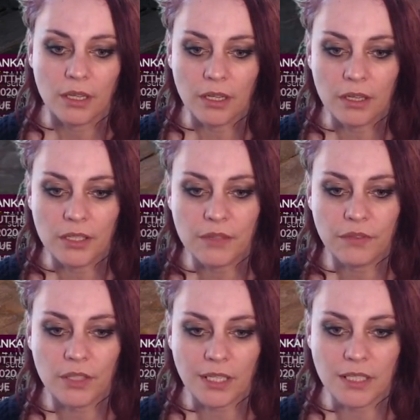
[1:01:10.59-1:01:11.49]
uh,
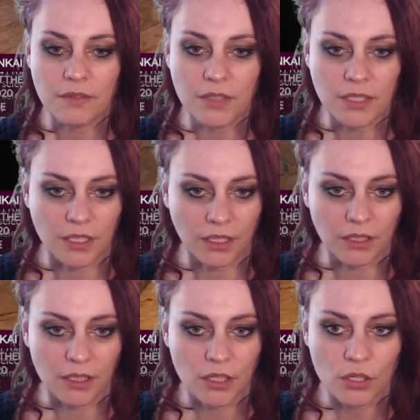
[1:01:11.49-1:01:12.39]
different activity
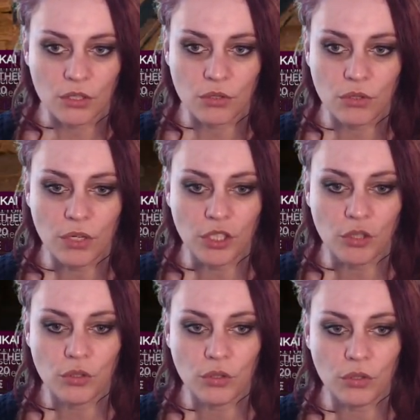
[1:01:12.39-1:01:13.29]
to do and to
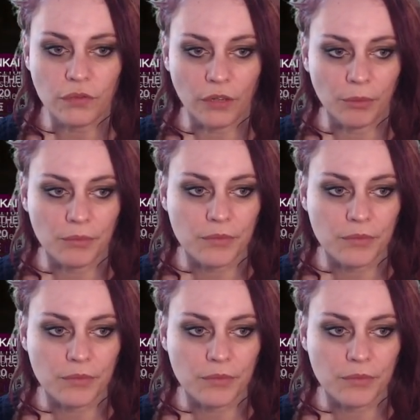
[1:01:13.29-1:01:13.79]
choose from.